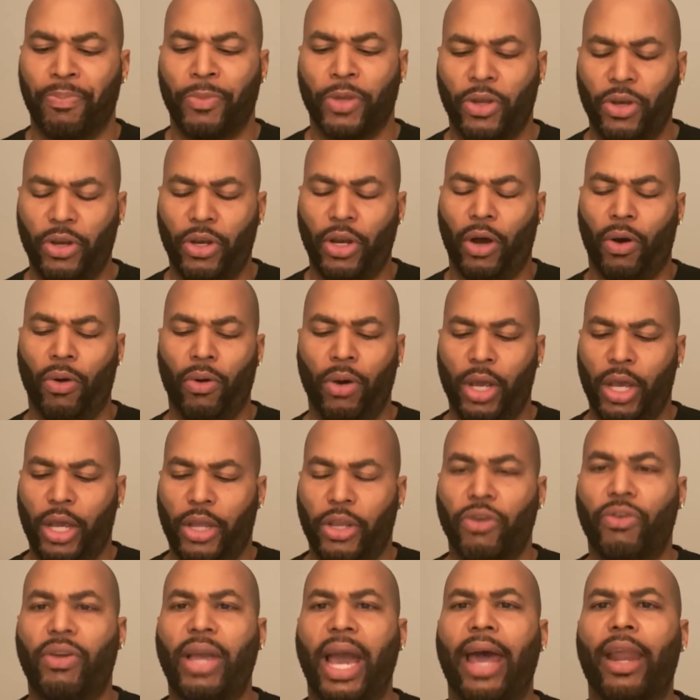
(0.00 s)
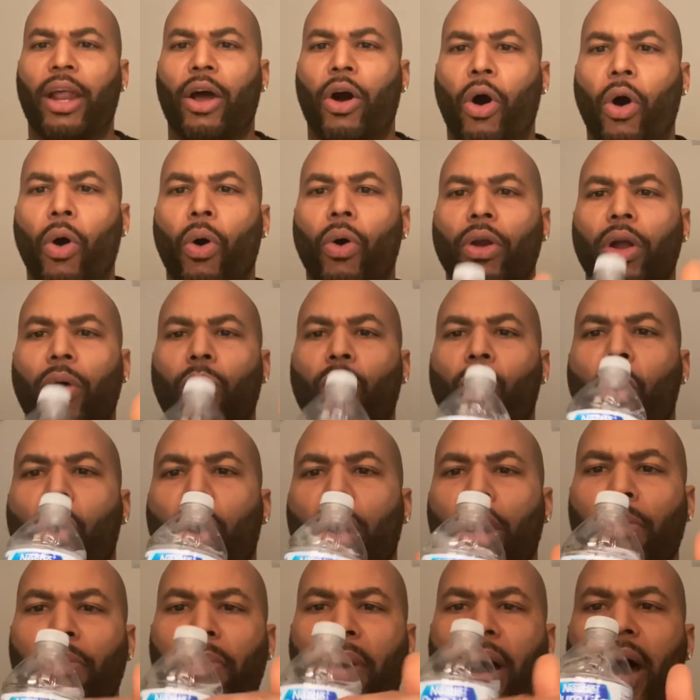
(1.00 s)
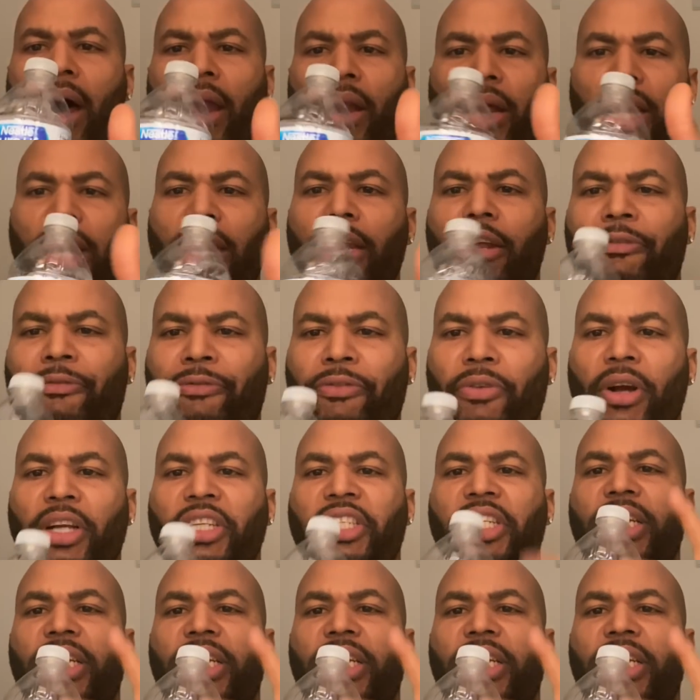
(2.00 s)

You know, you gotta hold a water bottle in the front.